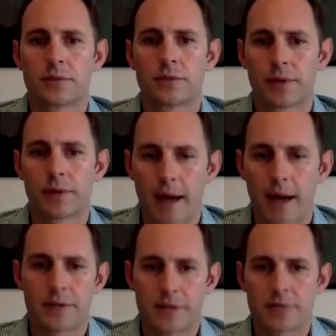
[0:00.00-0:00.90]
with
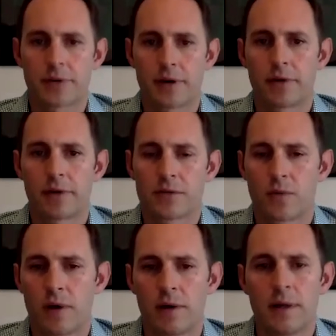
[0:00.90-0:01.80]
backup and disaster
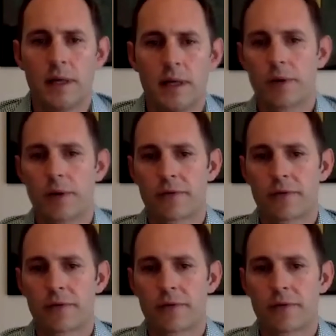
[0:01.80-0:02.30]
recovery as well.